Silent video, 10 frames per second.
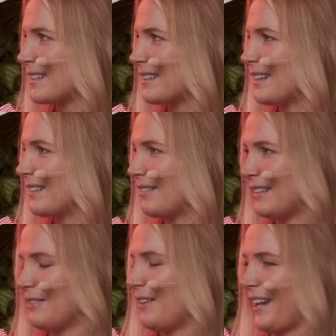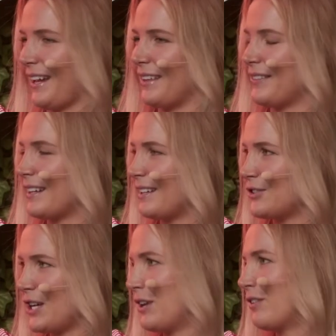I think in health tech in
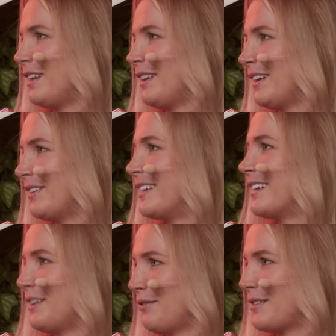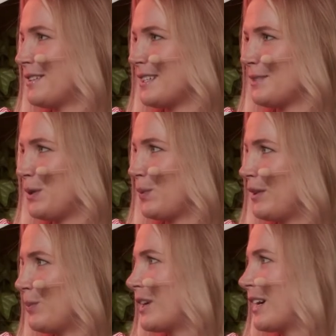general there are differences between
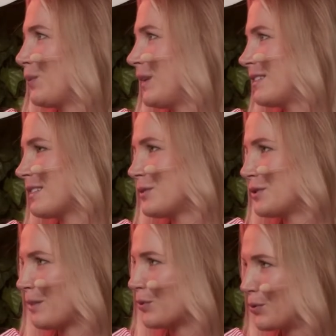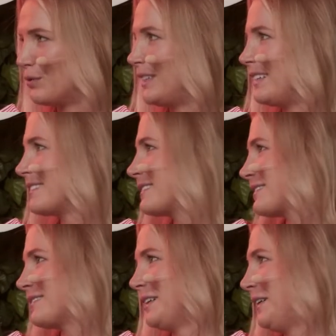the market when it comes to
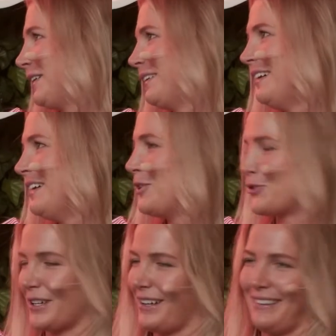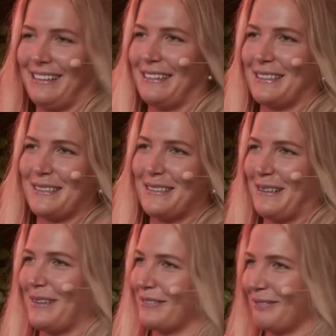approvals, trials,
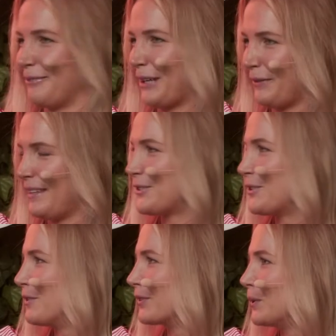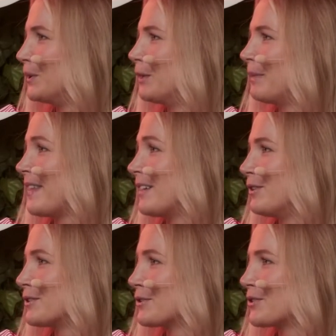regulation overall, but then
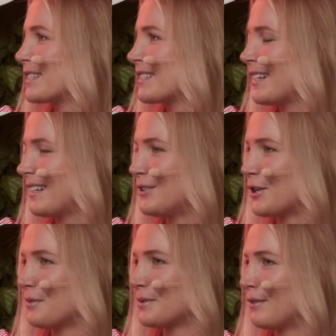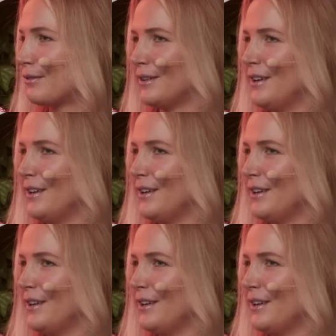also just in terms of